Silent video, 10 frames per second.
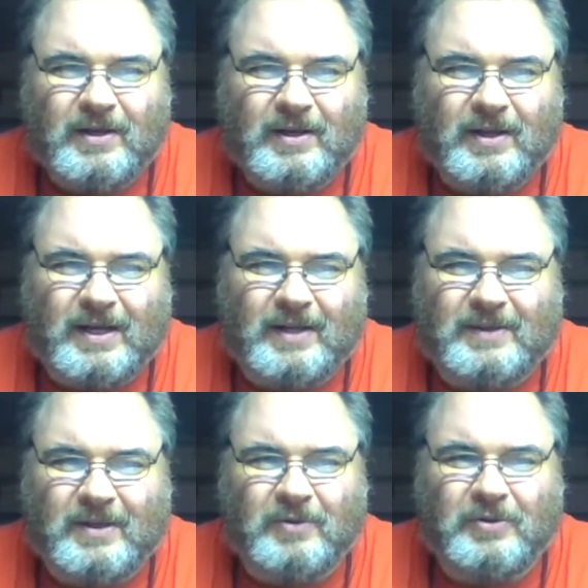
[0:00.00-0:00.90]
like a
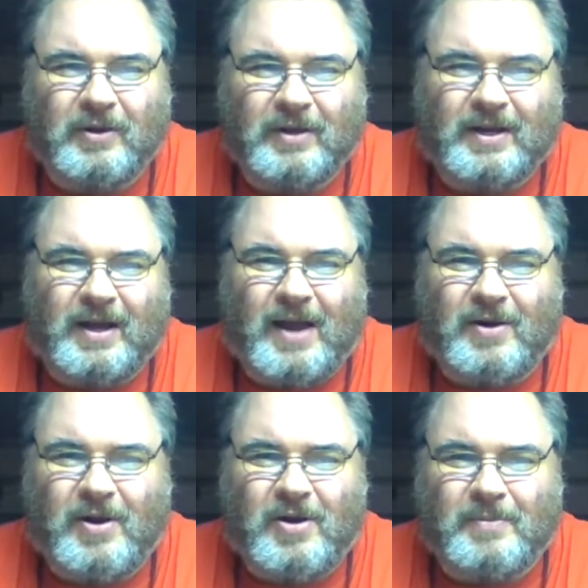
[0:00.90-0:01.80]
dildo, like I don't
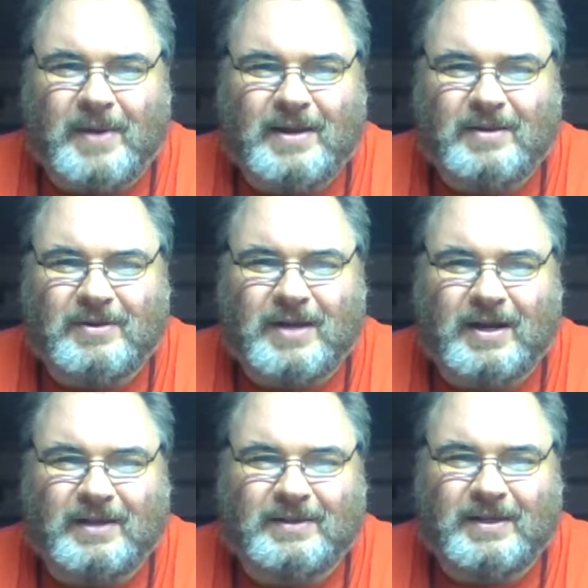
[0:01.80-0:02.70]
know, man. It looked like
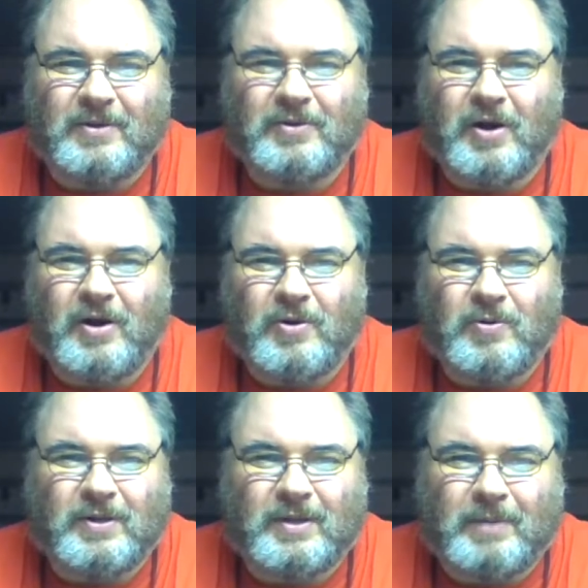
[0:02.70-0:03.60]
a dildo
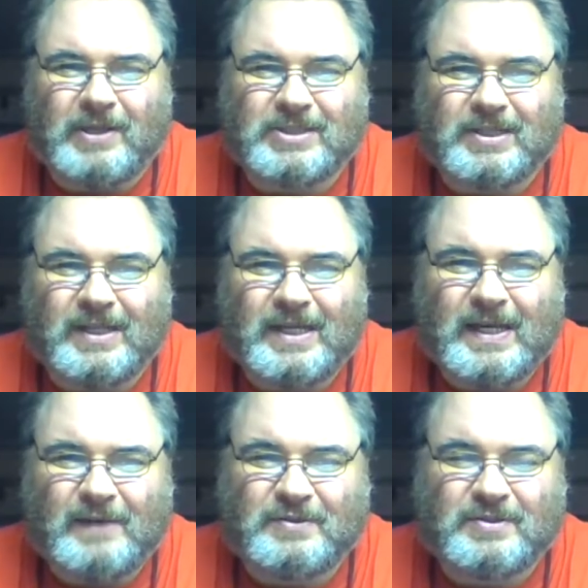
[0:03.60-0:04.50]
with a bunch of
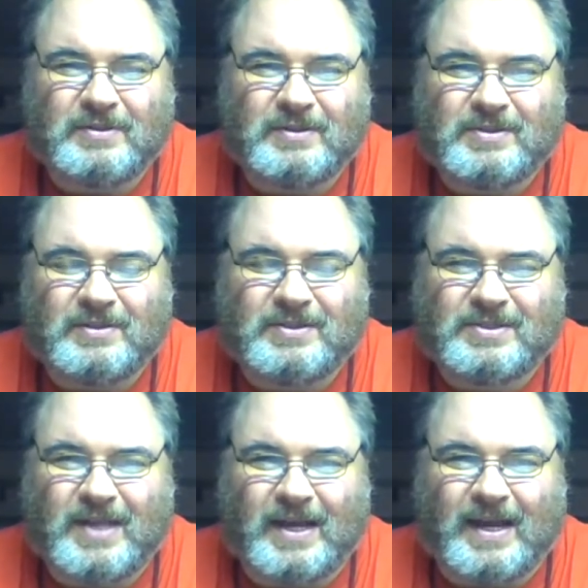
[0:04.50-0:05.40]
leaves
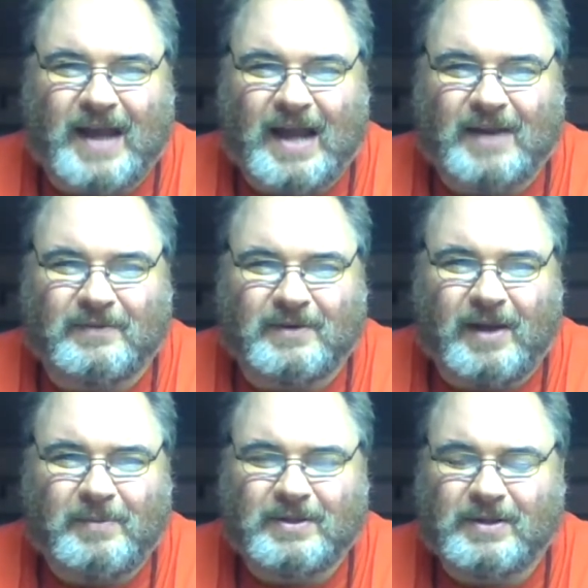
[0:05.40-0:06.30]
sticking out of it. I
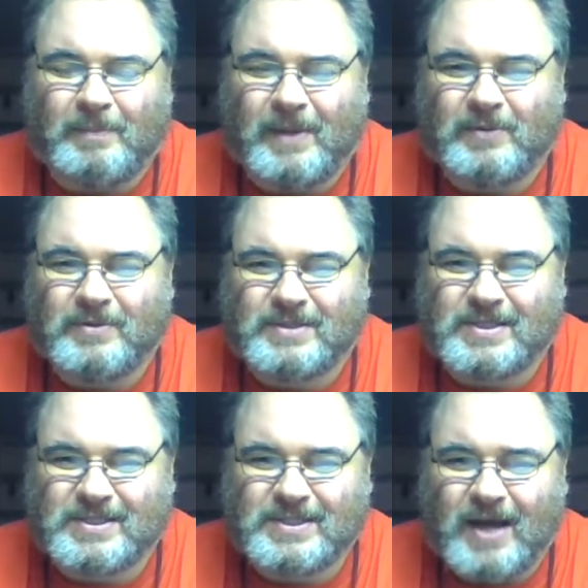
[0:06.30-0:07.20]
bet it was
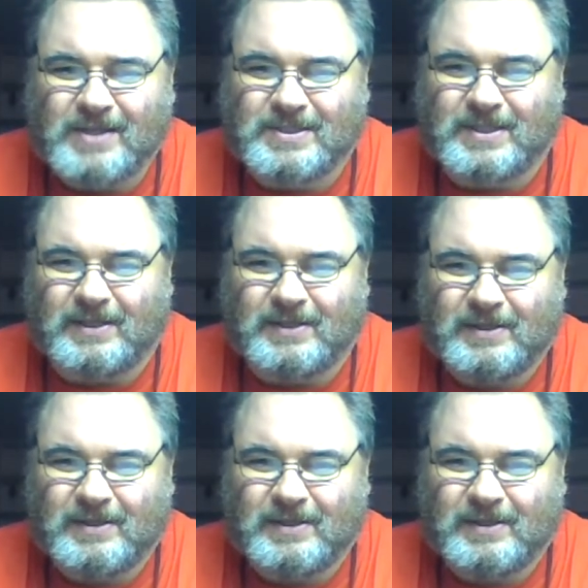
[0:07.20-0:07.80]
disgusting.